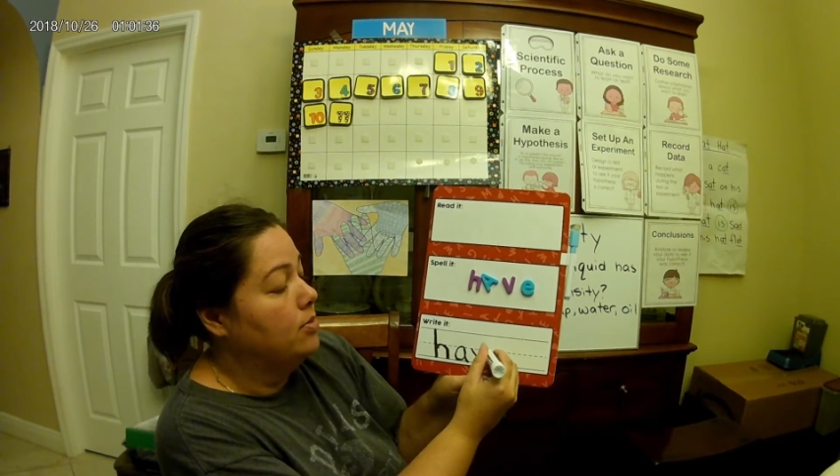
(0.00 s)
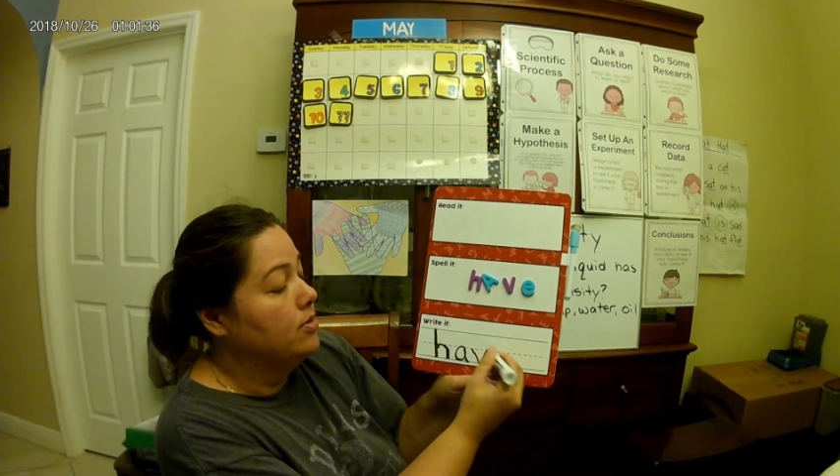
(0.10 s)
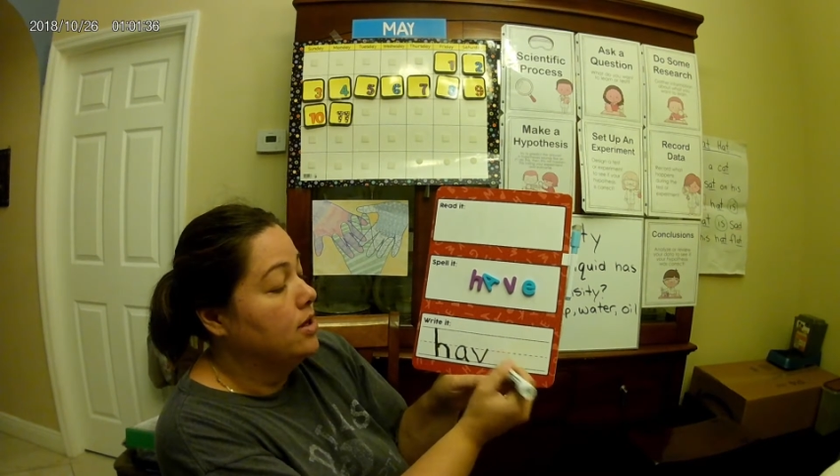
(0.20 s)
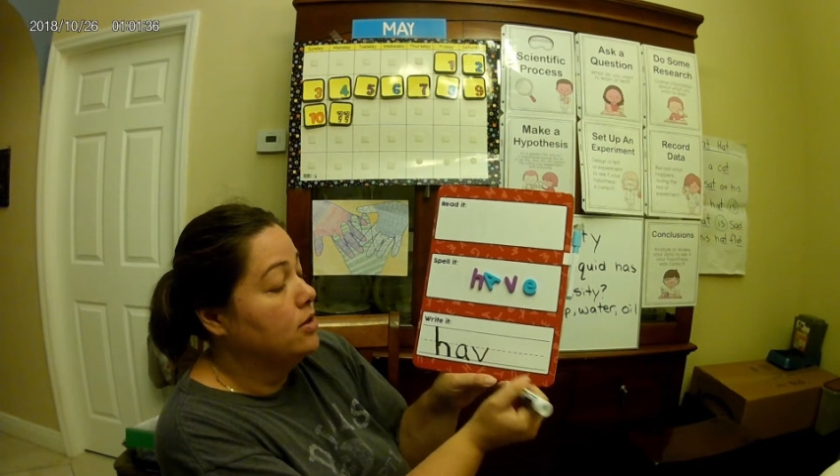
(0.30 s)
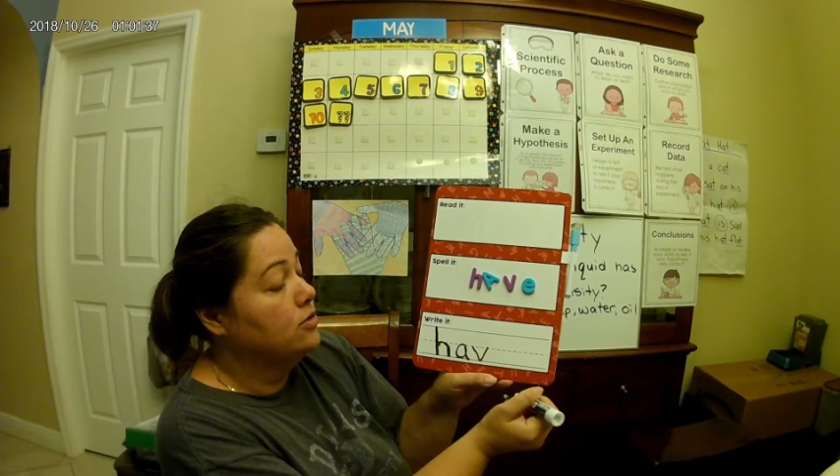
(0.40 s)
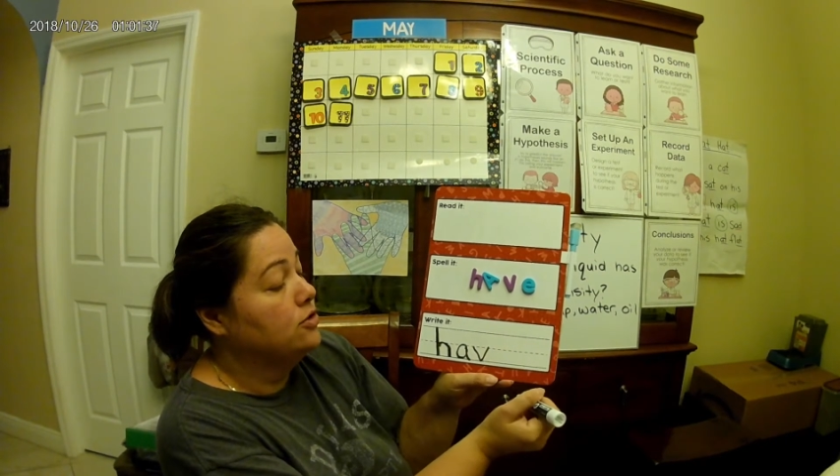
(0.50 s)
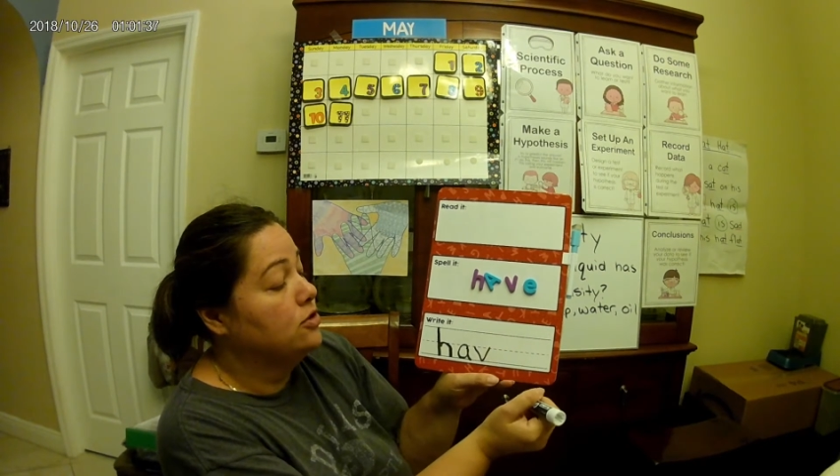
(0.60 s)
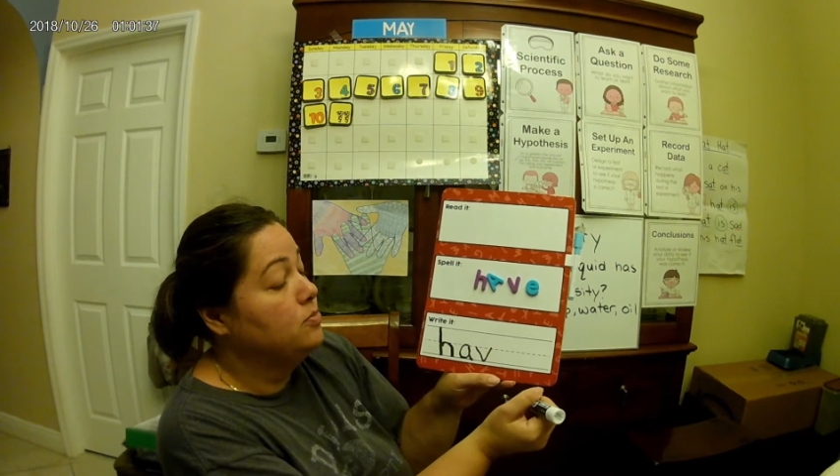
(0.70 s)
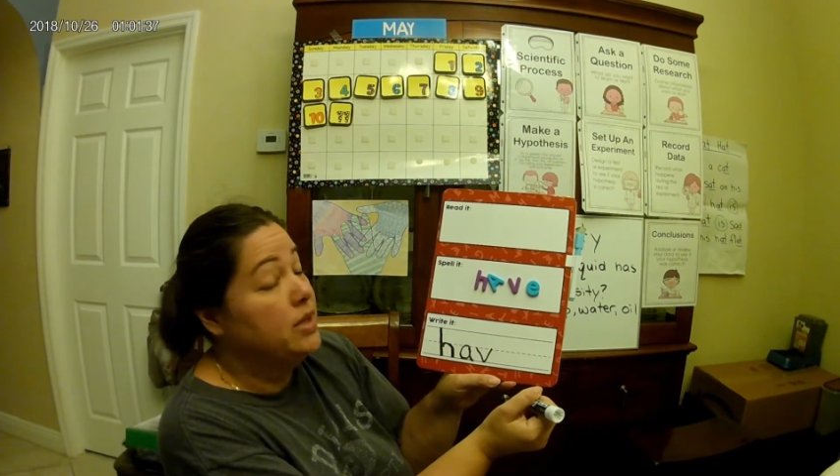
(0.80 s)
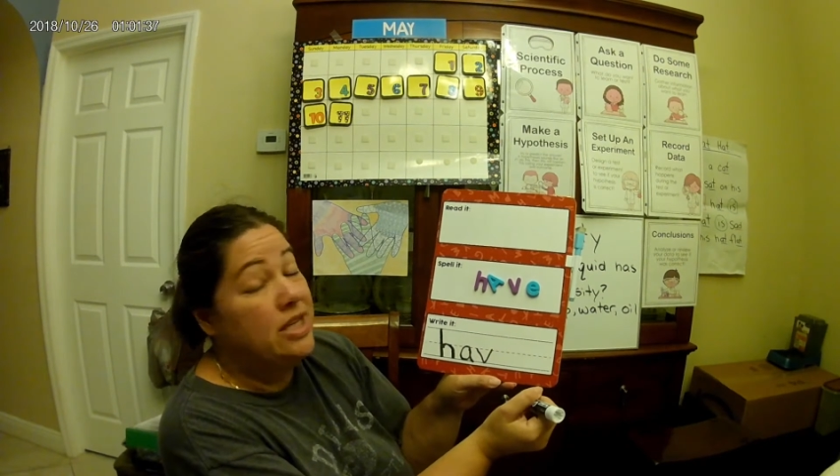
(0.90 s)
Now those should
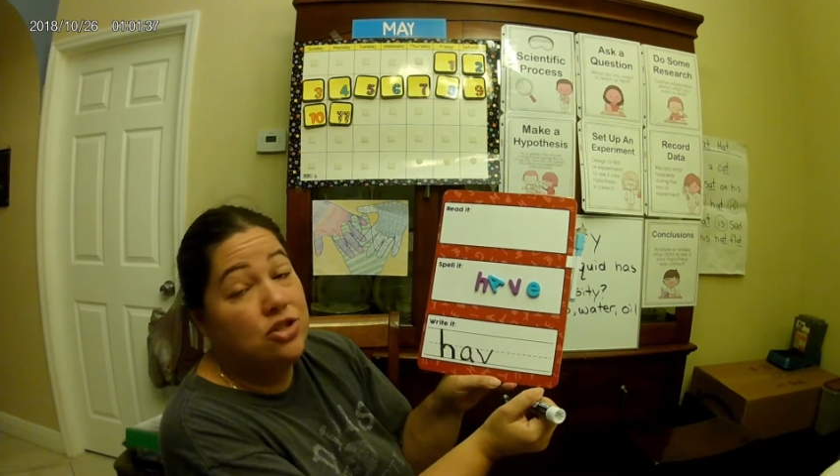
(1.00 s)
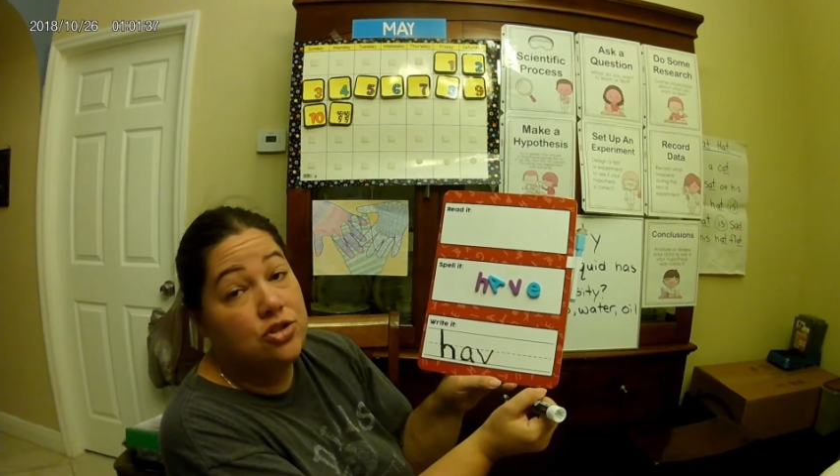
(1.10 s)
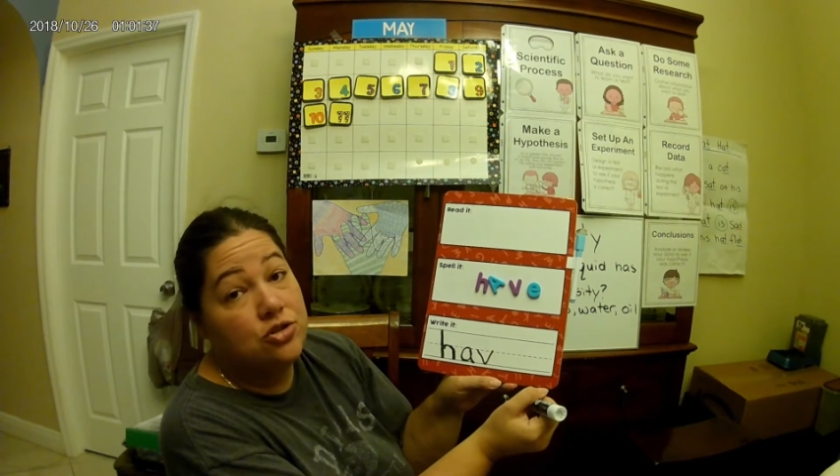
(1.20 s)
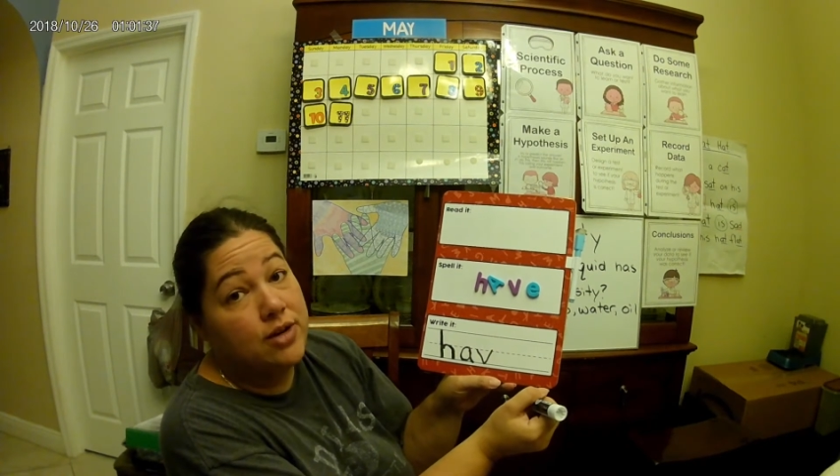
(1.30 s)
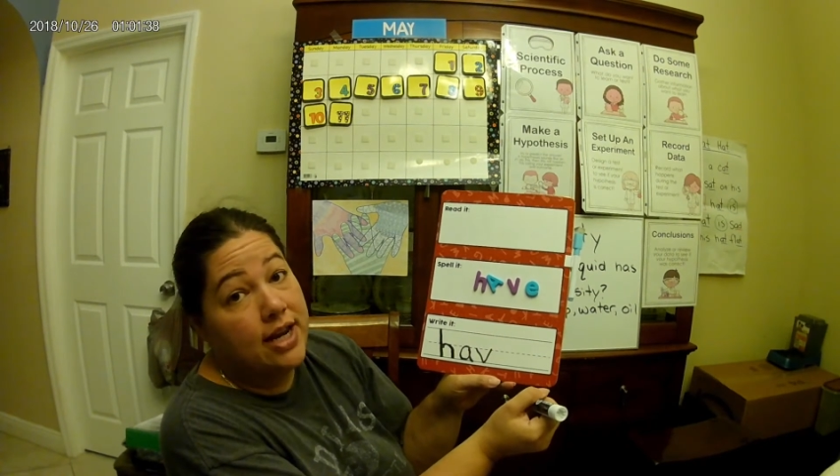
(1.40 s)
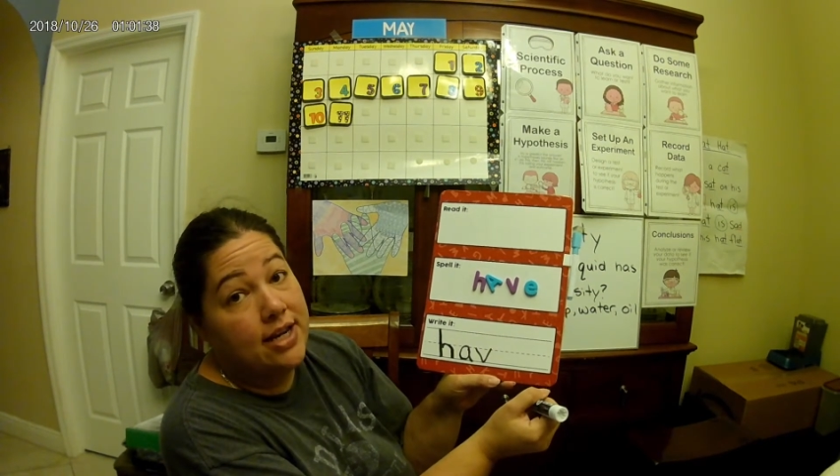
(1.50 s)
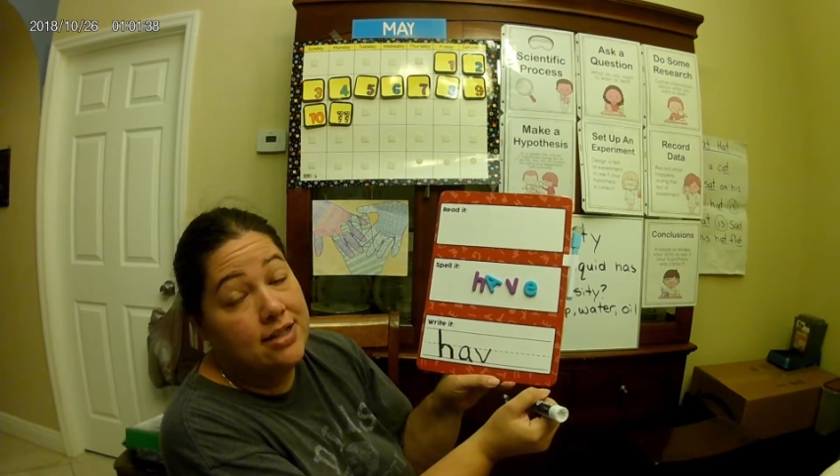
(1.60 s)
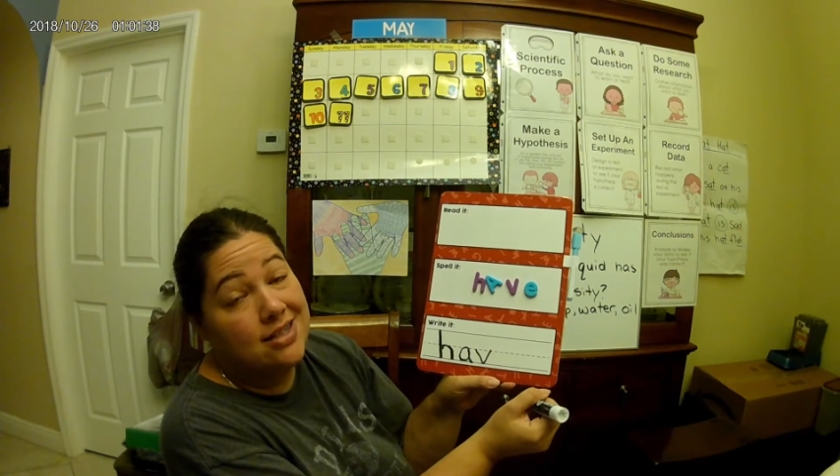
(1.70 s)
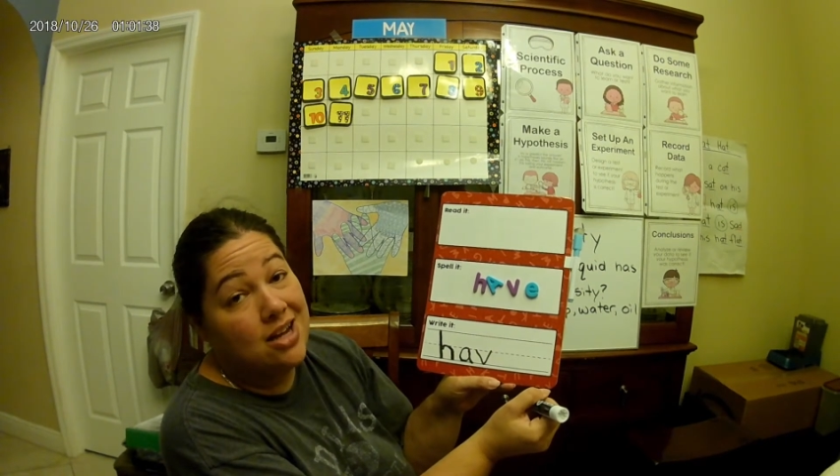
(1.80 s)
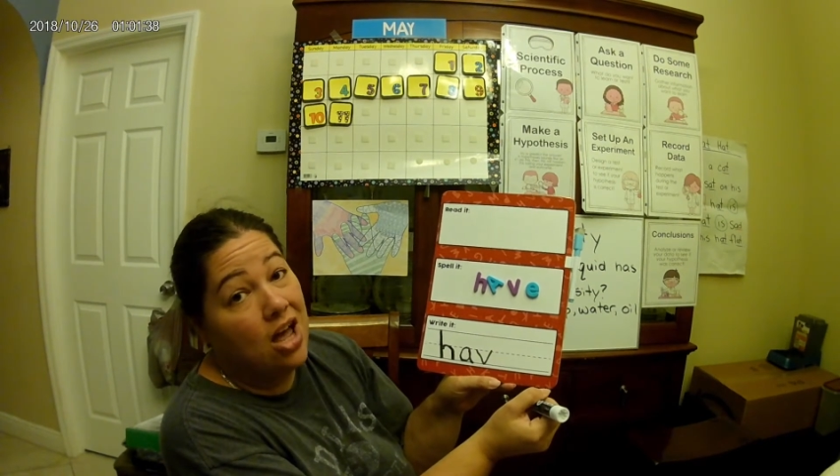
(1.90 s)
be straight,
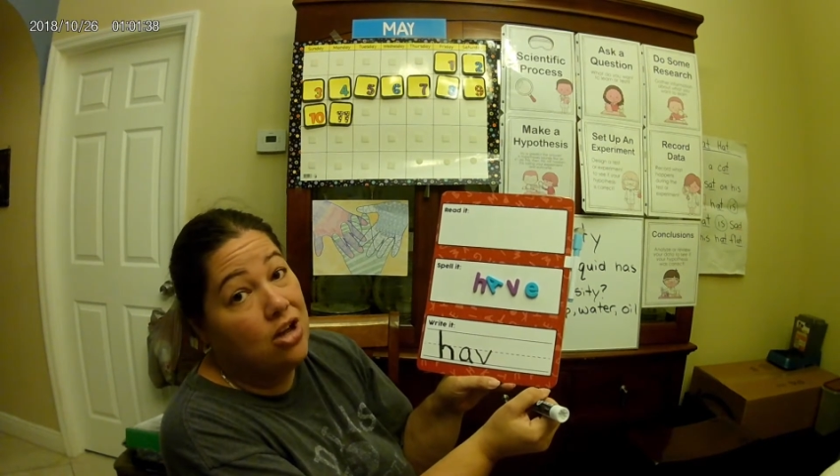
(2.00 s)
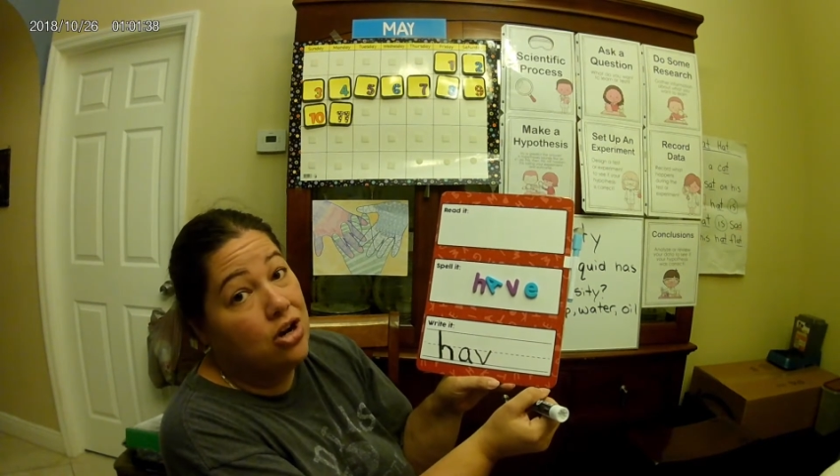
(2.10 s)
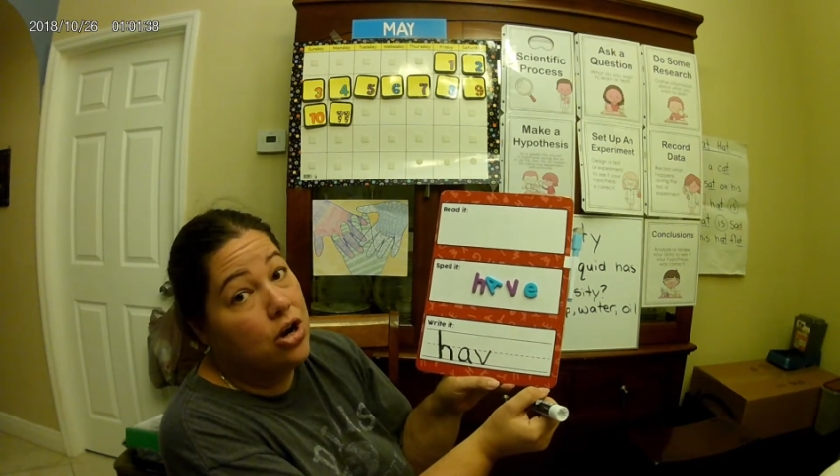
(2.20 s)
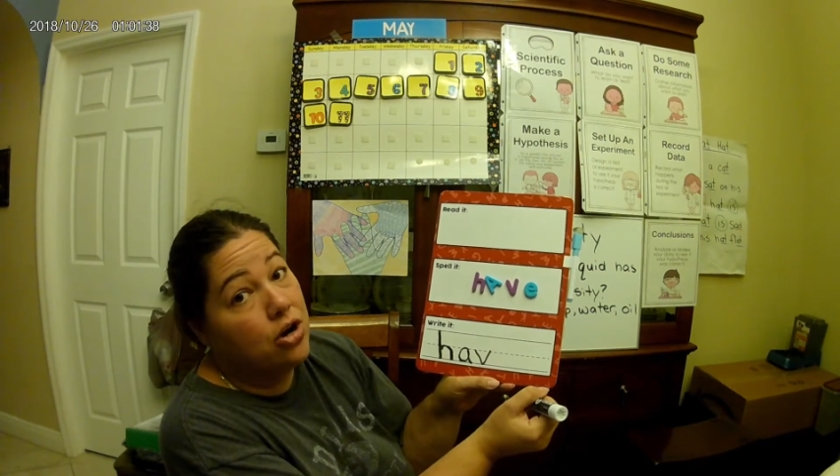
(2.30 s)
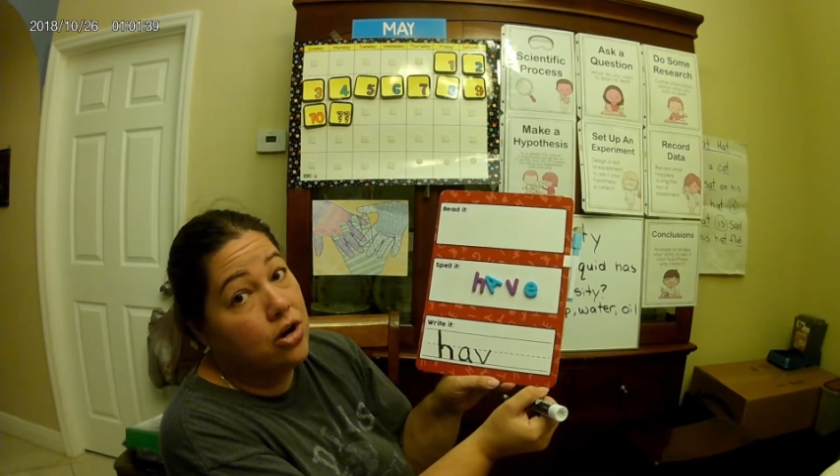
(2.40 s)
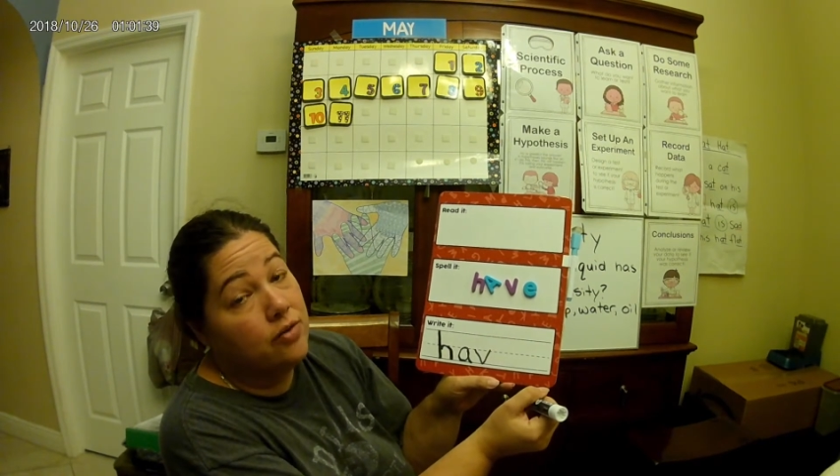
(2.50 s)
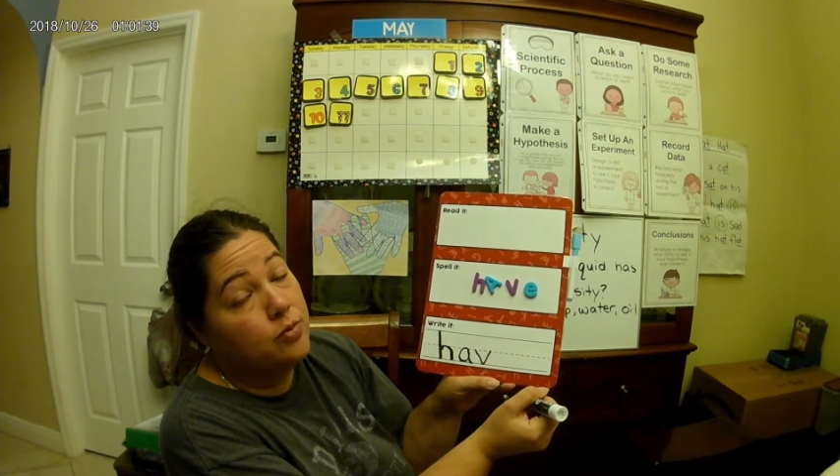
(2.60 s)
not curved.